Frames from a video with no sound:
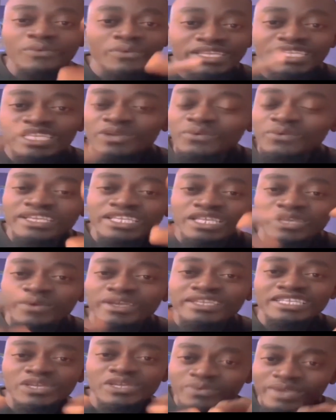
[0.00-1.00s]
Locaine, I
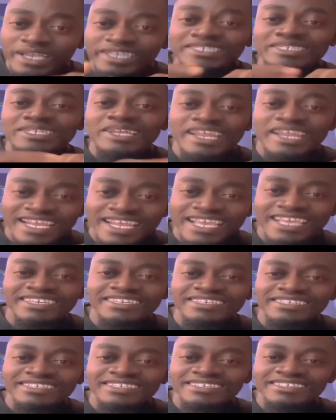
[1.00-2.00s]
won't see ye be.
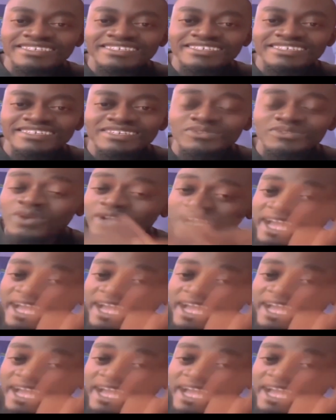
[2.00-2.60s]
Tiddy.